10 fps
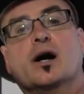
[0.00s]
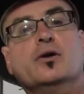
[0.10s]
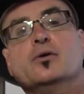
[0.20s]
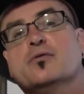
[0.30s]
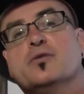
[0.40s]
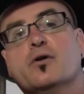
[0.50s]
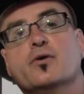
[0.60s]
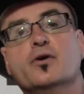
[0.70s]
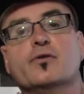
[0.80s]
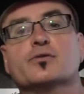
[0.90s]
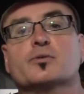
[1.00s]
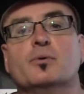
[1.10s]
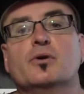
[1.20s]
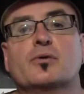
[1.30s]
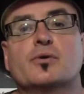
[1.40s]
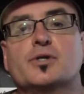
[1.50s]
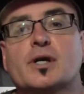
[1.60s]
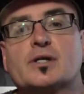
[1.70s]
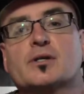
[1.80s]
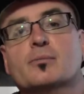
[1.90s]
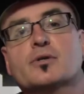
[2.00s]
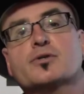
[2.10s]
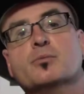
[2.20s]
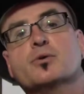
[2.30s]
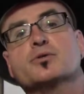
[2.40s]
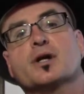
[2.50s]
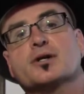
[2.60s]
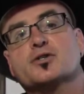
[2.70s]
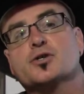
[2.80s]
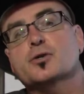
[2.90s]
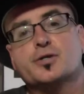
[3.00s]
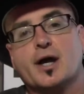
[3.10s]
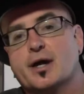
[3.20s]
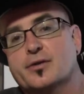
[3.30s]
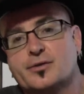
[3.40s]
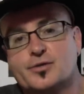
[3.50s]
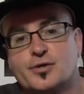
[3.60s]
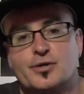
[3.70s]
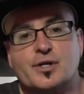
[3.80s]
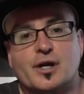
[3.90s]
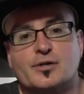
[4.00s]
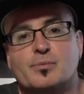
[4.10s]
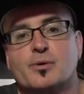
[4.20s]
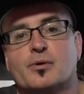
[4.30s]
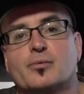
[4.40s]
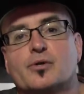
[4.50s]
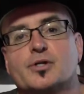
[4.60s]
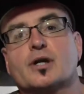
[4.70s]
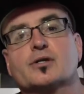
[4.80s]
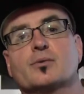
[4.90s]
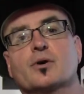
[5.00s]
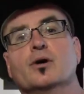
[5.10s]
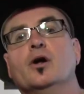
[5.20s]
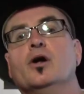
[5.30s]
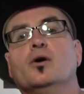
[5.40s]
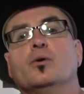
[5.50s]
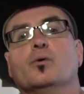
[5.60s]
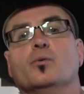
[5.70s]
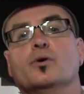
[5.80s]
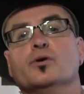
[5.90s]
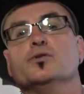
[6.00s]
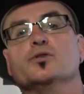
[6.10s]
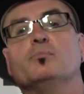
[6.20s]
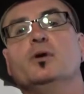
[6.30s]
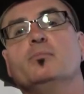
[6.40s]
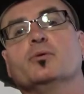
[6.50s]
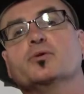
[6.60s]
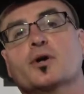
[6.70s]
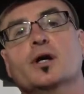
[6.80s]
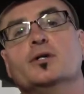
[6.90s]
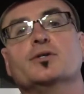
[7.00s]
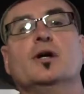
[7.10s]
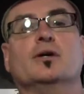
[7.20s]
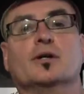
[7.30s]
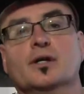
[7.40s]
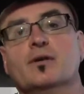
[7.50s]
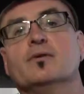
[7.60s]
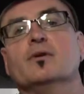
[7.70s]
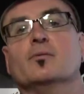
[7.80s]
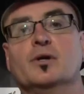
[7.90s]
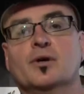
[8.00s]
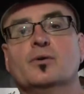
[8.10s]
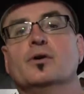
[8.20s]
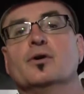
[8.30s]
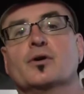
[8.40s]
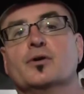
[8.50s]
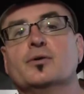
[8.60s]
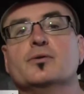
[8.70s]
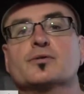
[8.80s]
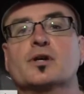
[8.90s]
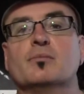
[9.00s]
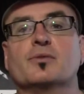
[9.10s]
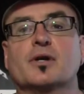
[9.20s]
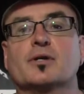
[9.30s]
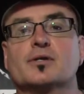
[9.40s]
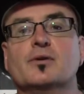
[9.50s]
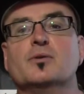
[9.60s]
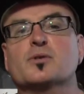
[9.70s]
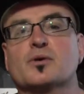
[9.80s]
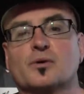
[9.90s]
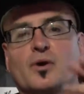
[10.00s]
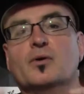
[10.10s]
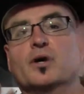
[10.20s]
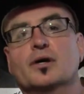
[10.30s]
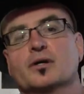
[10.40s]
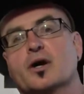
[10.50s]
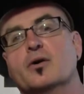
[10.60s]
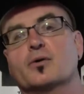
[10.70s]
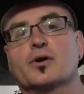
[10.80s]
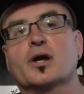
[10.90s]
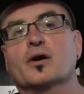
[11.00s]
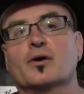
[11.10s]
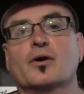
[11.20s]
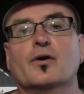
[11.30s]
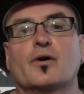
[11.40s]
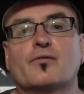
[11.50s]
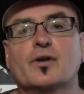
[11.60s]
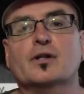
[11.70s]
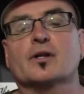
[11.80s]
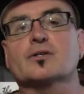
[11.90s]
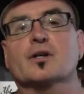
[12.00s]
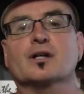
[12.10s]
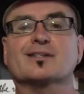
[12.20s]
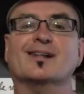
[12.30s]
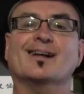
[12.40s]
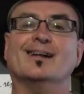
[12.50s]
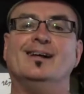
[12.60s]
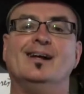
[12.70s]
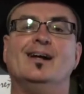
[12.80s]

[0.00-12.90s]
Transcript: I don't know if you ever heard of a spirit of rejection, but it's almost like this church had a spirit of rejection where we're used to people trying us out and leaving, and we know you're going to do the same thing too, so go ahead and go. You're not going to hurt our feelings. And it's like